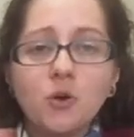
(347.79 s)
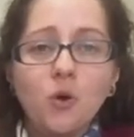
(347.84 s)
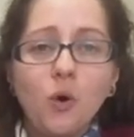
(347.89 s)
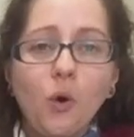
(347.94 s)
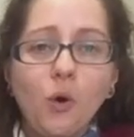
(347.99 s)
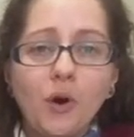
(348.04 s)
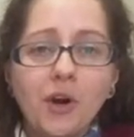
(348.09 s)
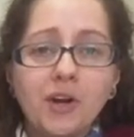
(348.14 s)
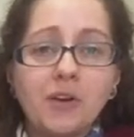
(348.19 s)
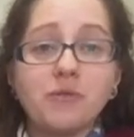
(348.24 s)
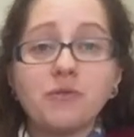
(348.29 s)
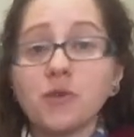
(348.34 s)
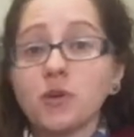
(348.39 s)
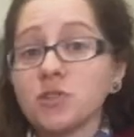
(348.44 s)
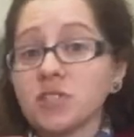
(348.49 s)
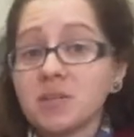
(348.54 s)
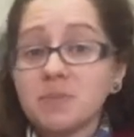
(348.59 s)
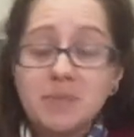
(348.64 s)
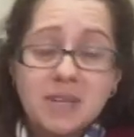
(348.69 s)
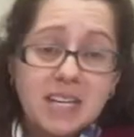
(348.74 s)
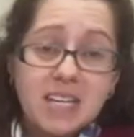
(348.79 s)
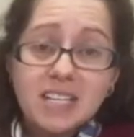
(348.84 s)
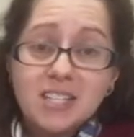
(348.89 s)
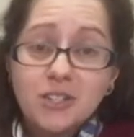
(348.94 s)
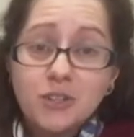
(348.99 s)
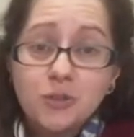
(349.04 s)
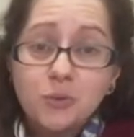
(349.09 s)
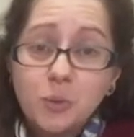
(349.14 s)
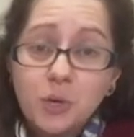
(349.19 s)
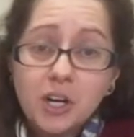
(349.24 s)
Corn, frozen peas
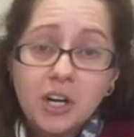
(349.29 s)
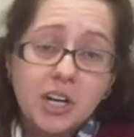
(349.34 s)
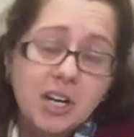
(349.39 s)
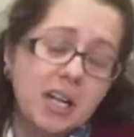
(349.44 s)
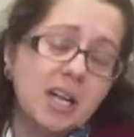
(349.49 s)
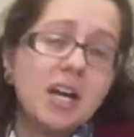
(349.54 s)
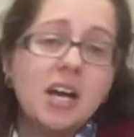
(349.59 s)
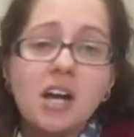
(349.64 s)
could work.